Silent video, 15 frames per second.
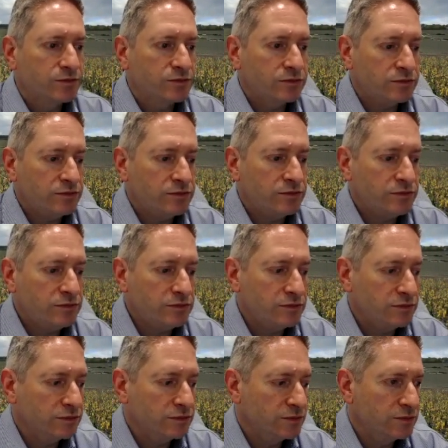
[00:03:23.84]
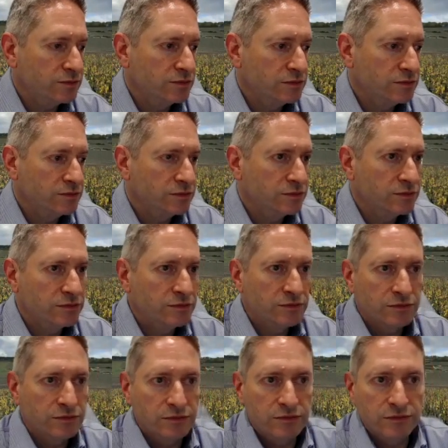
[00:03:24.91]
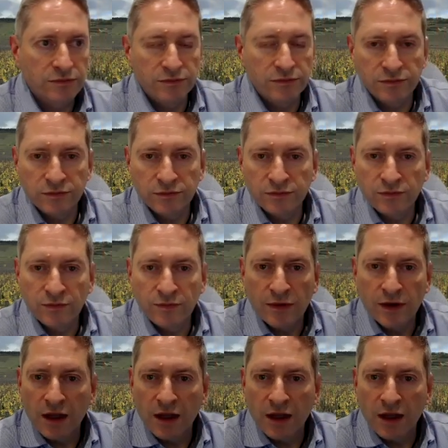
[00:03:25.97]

(silent)